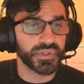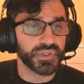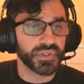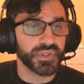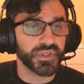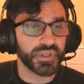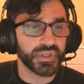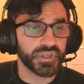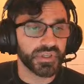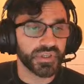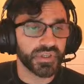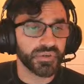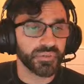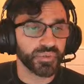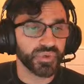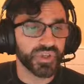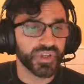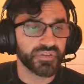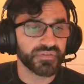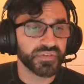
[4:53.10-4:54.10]
and then
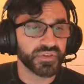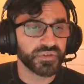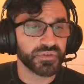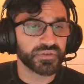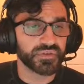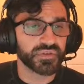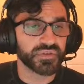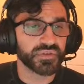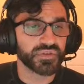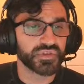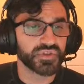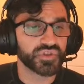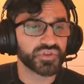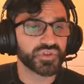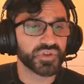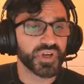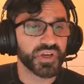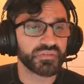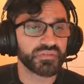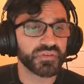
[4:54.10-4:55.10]
we have user
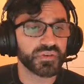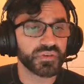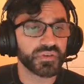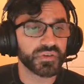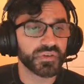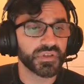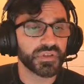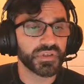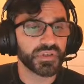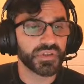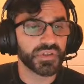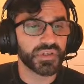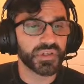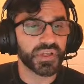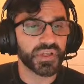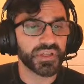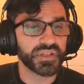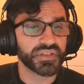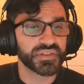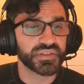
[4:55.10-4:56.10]
driver
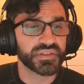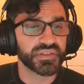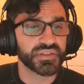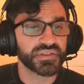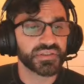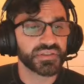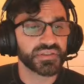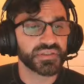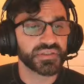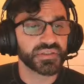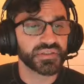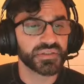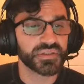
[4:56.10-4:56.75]
license